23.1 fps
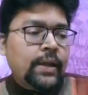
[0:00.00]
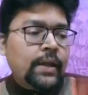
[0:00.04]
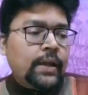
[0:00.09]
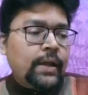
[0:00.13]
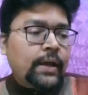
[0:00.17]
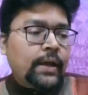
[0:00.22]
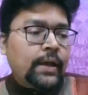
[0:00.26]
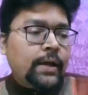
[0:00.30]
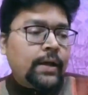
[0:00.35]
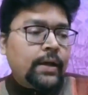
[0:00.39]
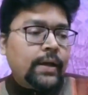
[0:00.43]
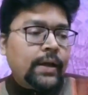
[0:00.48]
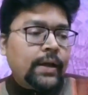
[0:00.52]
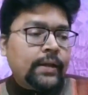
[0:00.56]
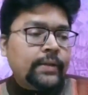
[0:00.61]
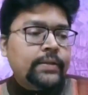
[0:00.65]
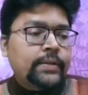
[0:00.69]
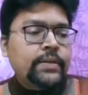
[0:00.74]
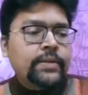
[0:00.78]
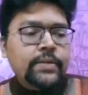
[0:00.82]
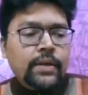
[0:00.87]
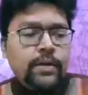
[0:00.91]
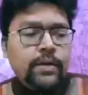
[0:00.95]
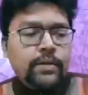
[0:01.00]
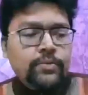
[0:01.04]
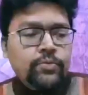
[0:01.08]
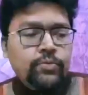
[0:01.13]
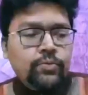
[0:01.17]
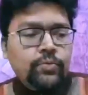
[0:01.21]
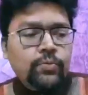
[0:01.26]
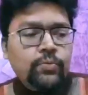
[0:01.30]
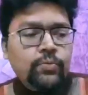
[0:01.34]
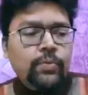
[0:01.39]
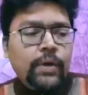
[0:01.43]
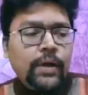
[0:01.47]
And these are
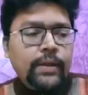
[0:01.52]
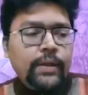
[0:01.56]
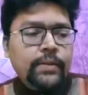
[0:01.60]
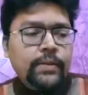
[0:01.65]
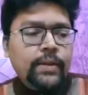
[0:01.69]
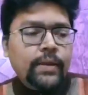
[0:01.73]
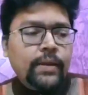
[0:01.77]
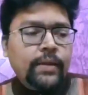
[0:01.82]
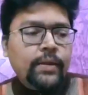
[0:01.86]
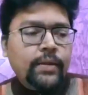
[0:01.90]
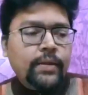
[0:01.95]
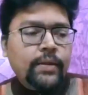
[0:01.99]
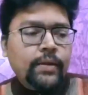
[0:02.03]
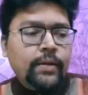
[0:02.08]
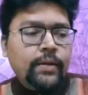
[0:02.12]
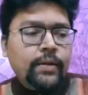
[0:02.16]
two, I think,